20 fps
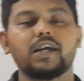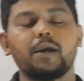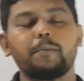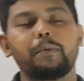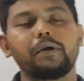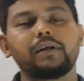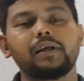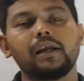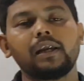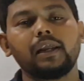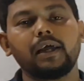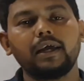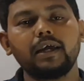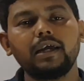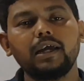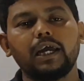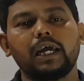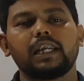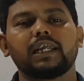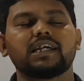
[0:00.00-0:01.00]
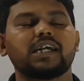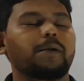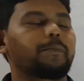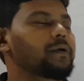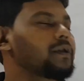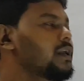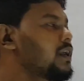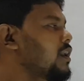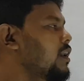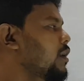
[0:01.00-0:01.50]
capital A and
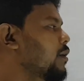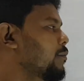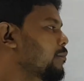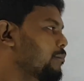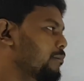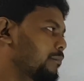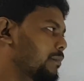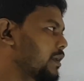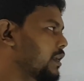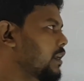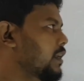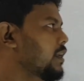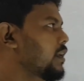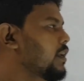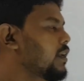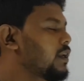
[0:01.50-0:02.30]
capital B.